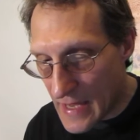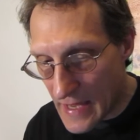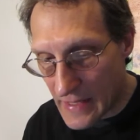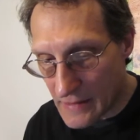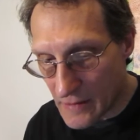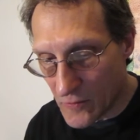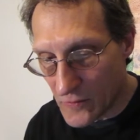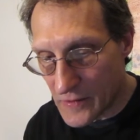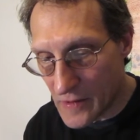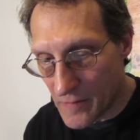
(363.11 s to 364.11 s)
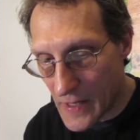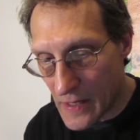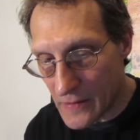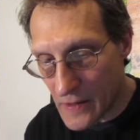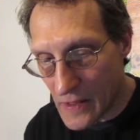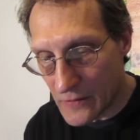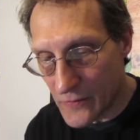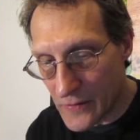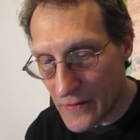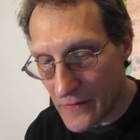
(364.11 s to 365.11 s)
and only about
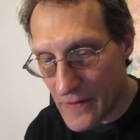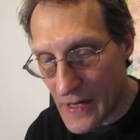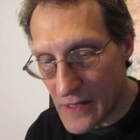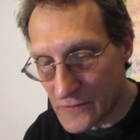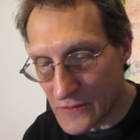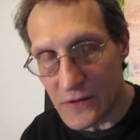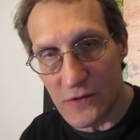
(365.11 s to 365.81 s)
100,000